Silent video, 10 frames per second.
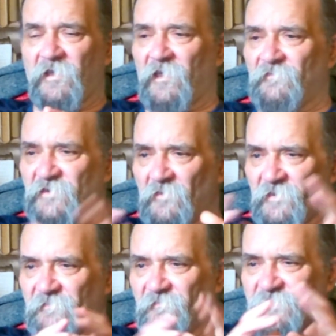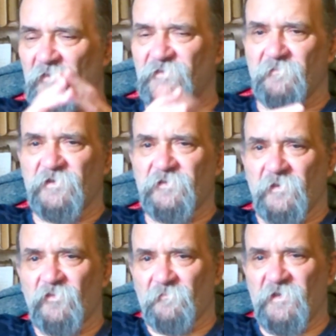And there's a couple of towns in
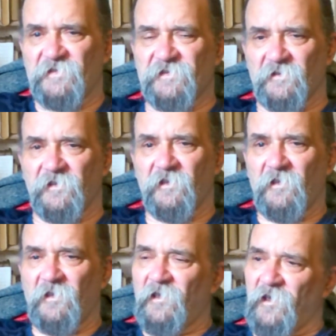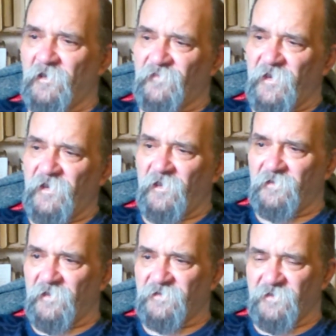between, but basically, and they
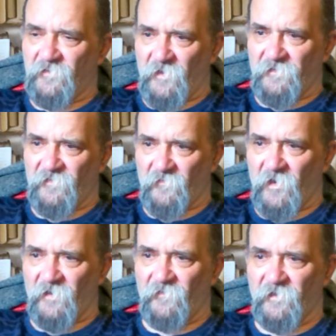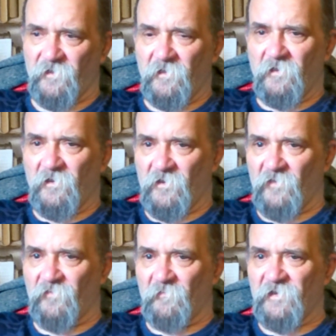had actually quite a thriving
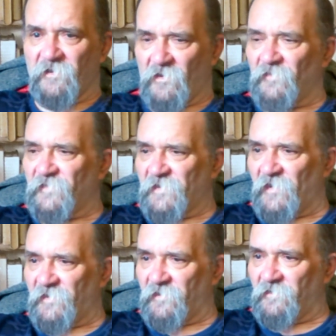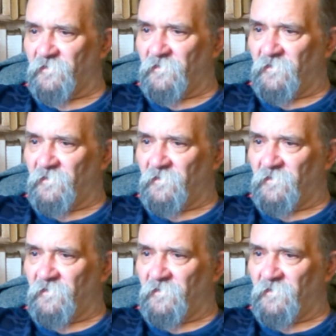cloth dyeing